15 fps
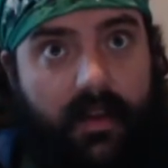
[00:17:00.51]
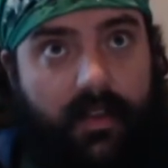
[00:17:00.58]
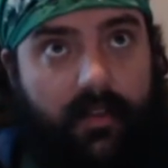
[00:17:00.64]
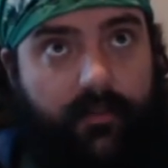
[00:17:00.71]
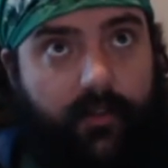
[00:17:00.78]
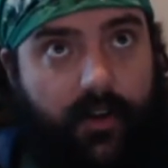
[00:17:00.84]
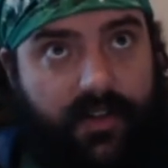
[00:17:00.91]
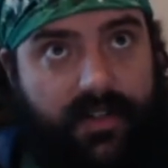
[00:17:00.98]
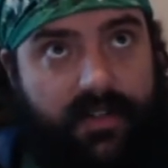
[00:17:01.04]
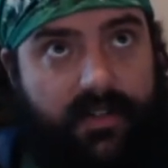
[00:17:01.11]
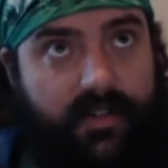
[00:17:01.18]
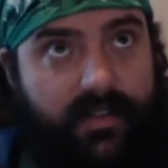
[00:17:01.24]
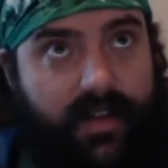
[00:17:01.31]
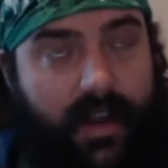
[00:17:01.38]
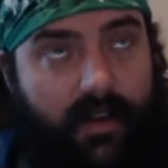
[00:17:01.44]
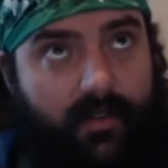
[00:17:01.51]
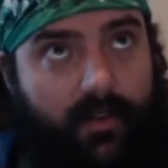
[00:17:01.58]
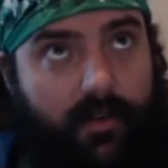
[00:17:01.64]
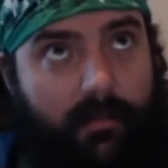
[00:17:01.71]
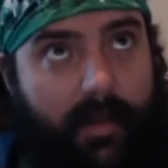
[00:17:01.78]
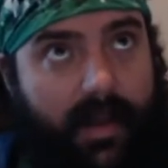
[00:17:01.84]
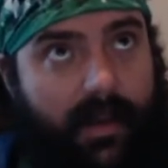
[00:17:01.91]
the first
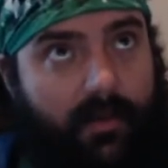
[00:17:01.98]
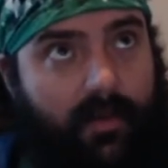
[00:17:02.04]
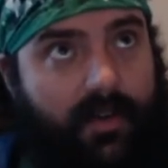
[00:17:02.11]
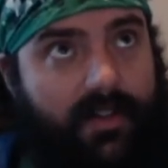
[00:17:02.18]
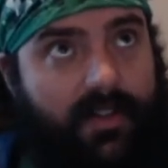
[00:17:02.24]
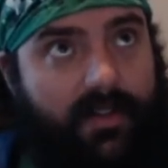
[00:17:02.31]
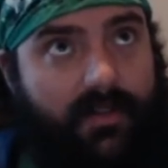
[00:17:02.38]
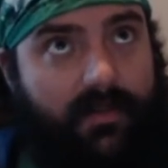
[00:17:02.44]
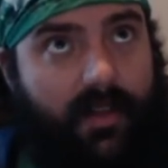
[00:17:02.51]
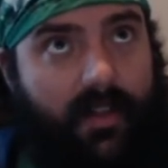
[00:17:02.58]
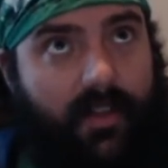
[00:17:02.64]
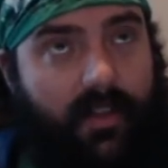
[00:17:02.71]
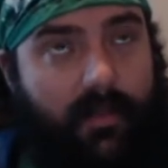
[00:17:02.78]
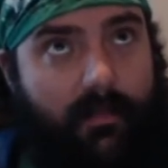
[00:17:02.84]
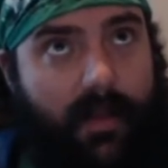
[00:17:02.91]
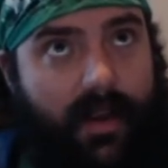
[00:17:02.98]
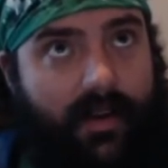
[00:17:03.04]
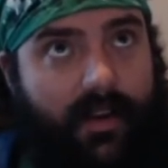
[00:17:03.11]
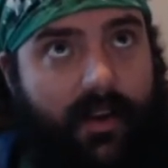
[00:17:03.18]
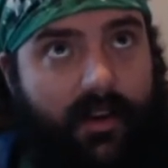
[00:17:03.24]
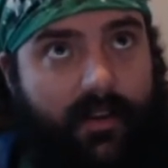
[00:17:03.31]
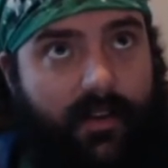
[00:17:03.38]
download pack, which I think the main
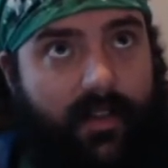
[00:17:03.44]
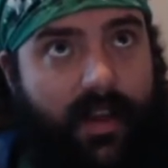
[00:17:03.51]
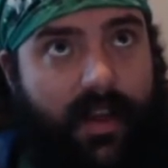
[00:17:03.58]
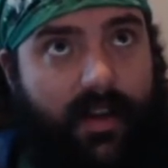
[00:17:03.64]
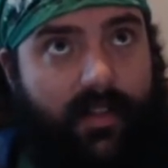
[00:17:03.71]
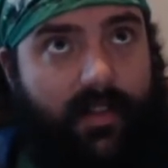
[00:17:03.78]
character they added